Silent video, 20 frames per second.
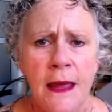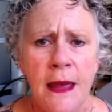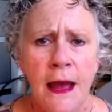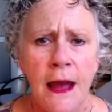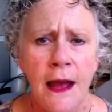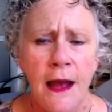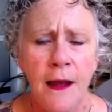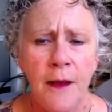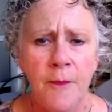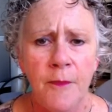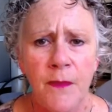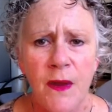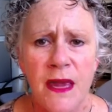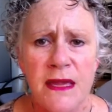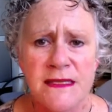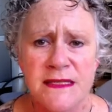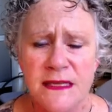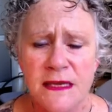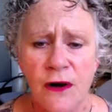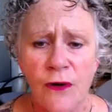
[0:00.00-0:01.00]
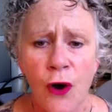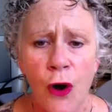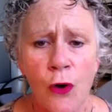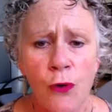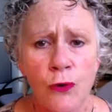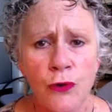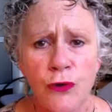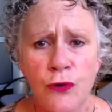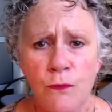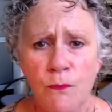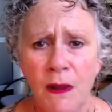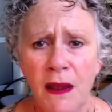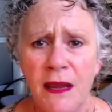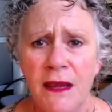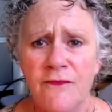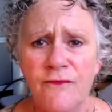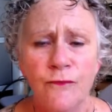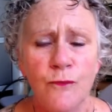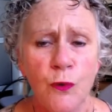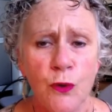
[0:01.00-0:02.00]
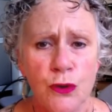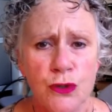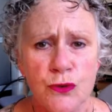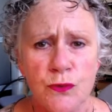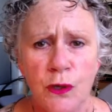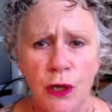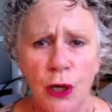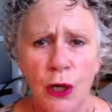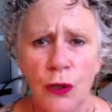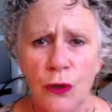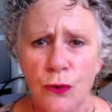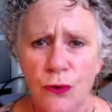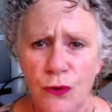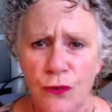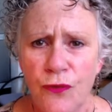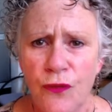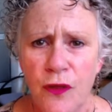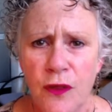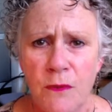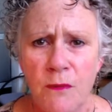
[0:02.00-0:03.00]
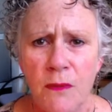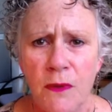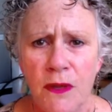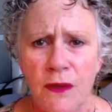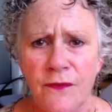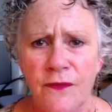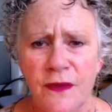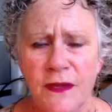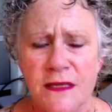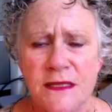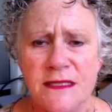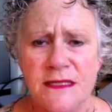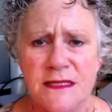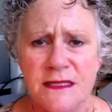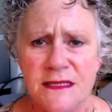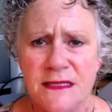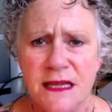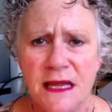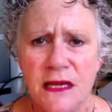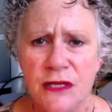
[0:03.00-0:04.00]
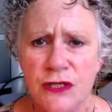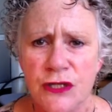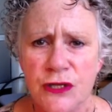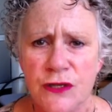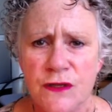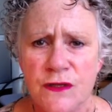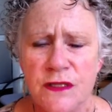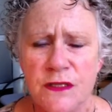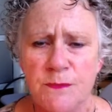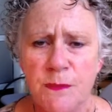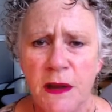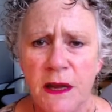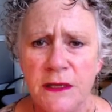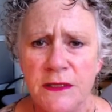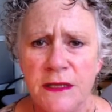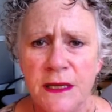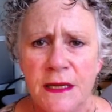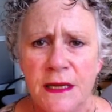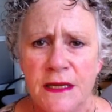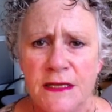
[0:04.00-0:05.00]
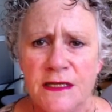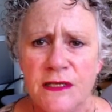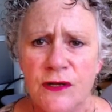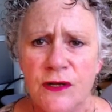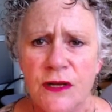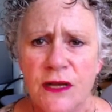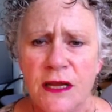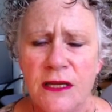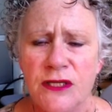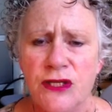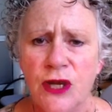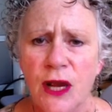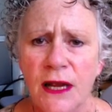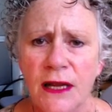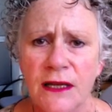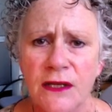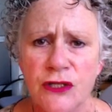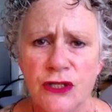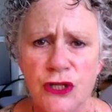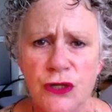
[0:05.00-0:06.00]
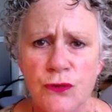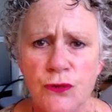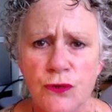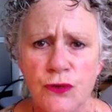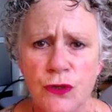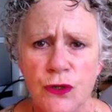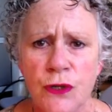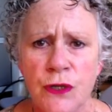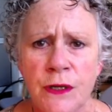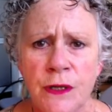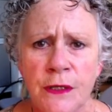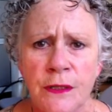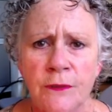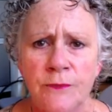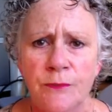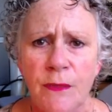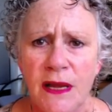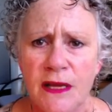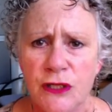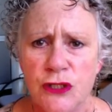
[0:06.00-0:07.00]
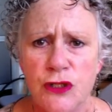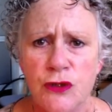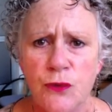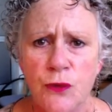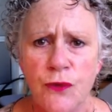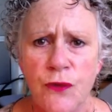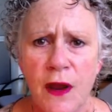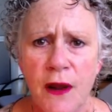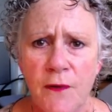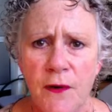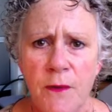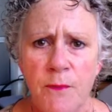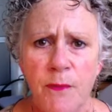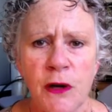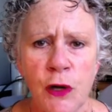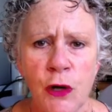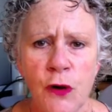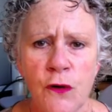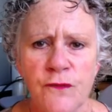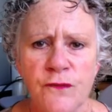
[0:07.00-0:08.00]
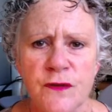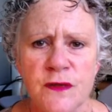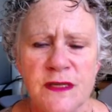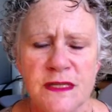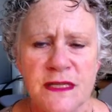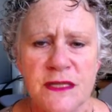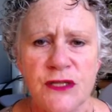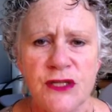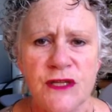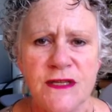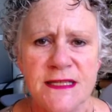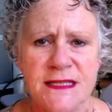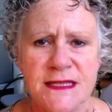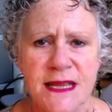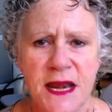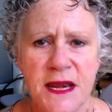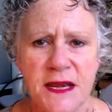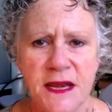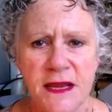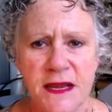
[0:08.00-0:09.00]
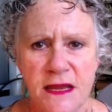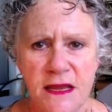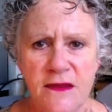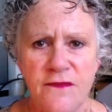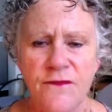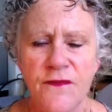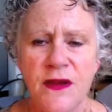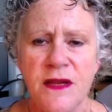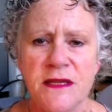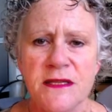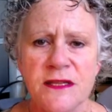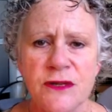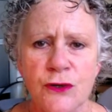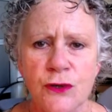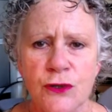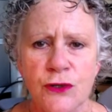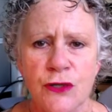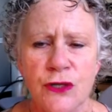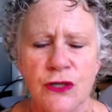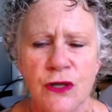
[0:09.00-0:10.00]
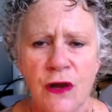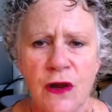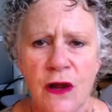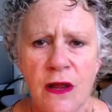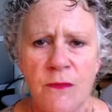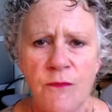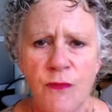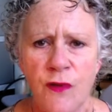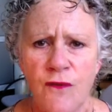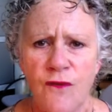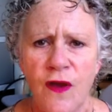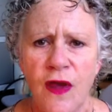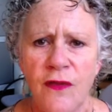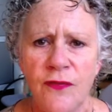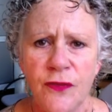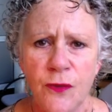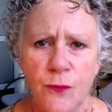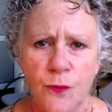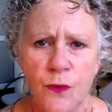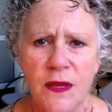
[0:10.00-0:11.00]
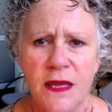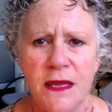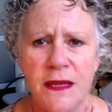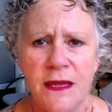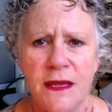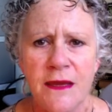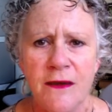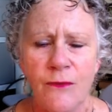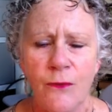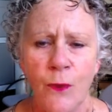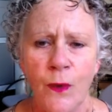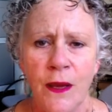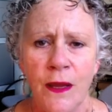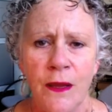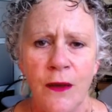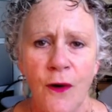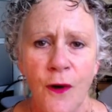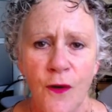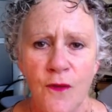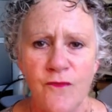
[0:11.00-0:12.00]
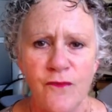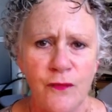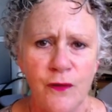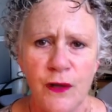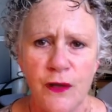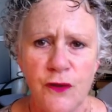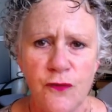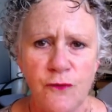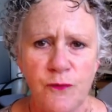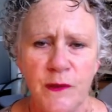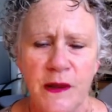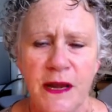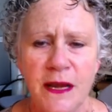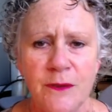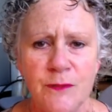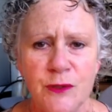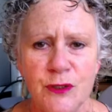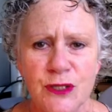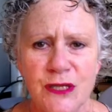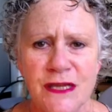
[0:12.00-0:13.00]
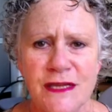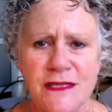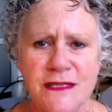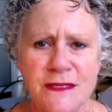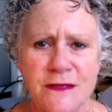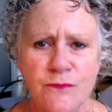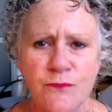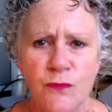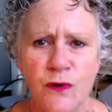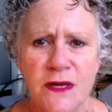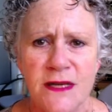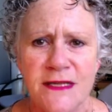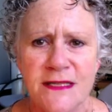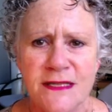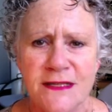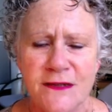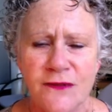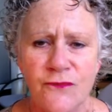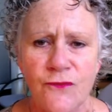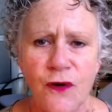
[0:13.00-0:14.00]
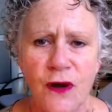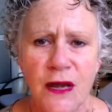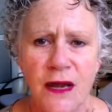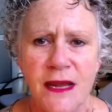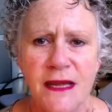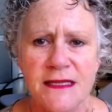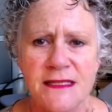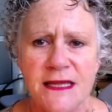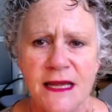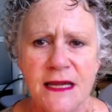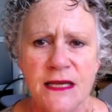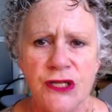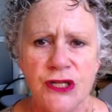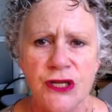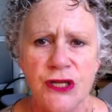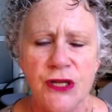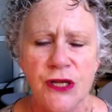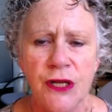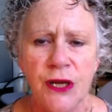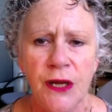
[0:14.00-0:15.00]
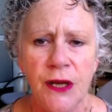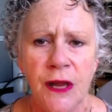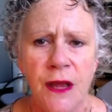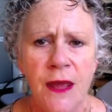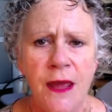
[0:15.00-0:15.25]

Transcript: As they're older, you may even want to include them in these discussions, but certainly as younger children, make sure they're in bed. I often suggest Sunday evening's a good time. You've had the weekend where hopefully you've been able to get some rest and relaxation in.